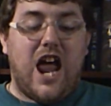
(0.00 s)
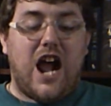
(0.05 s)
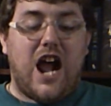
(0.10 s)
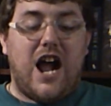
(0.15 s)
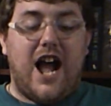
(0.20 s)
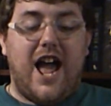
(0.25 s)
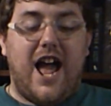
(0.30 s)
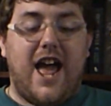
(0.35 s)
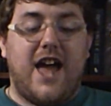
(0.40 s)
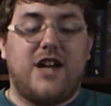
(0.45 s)

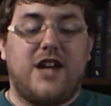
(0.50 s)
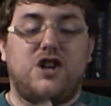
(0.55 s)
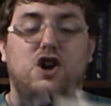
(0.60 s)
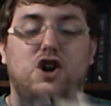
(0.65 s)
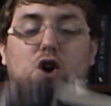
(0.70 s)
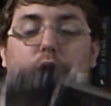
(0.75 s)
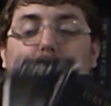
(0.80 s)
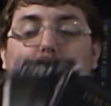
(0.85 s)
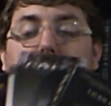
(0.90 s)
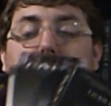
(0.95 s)
And
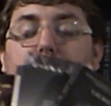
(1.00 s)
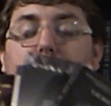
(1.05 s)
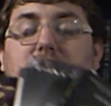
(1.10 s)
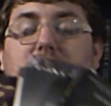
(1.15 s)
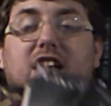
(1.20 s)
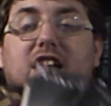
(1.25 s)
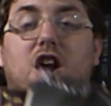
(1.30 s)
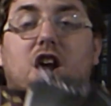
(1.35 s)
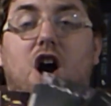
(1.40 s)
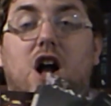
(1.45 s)
we will
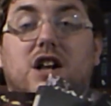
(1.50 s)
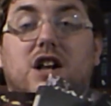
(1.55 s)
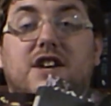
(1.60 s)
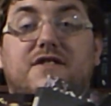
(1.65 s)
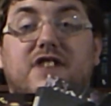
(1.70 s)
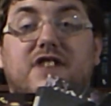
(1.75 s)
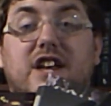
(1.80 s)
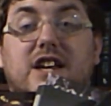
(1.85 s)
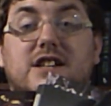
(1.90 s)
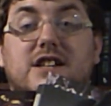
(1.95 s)
get all of
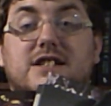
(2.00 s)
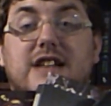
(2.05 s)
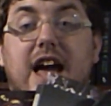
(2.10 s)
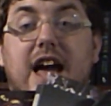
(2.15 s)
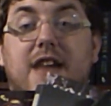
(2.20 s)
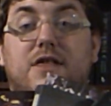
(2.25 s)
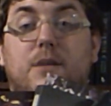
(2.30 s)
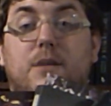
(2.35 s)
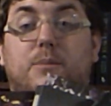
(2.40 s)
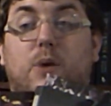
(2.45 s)
these,
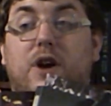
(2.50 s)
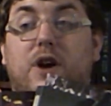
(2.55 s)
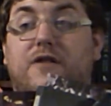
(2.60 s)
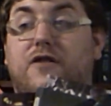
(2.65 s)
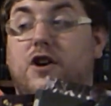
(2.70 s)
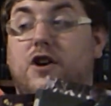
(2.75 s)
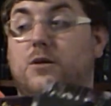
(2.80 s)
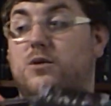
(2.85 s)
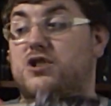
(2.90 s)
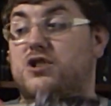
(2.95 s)
and the
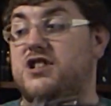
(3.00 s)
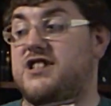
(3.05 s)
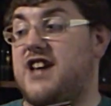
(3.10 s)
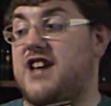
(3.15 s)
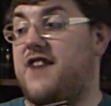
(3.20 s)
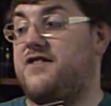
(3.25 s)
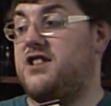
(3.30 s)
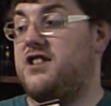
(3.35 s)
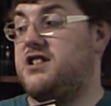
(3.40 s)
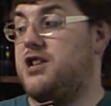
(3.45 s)
boyfriend will just
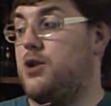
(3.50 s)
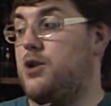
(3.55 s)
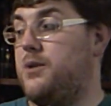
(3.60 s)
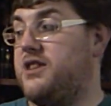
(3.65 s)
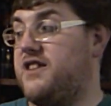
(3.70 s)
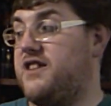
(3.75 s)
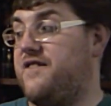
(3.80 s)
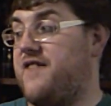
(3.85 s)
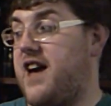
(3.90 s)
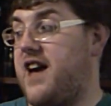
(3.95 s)
have to deal with
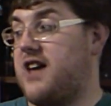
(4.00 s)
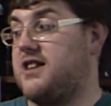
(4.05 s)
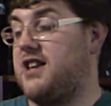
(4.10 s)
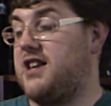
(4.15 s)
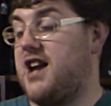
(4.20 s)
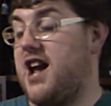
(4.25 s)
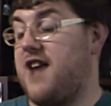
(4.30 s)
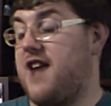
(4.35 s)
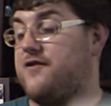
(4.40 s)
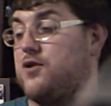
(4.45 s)
the fact that I
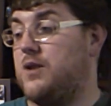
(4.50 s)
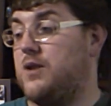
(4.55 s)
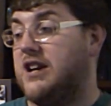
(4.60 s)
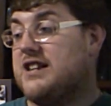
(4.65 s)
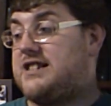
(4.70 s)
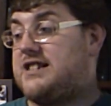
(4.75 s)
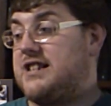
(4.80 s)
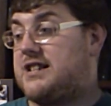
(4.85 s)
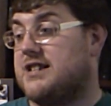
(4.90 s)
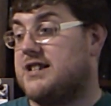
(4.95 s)
have to read a
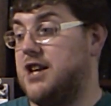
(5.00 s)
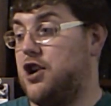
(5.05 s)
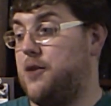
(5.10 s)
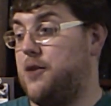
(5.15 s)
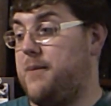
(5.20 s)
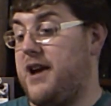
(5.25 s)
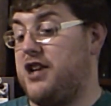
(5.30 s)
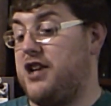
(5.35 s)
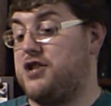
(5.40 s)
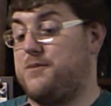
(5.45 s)
600
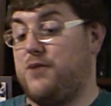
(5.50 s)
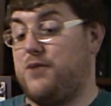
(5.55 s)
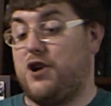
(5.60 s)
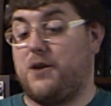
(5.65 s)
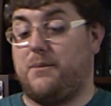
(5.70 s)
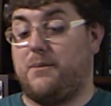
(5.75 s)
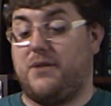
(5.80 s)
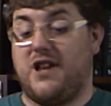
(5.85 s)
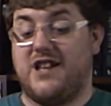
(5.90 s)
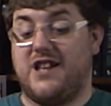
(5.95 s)
page book
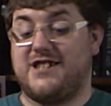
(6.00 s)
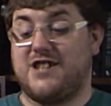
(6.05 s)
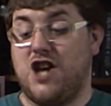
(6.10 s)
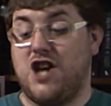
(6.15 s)
plus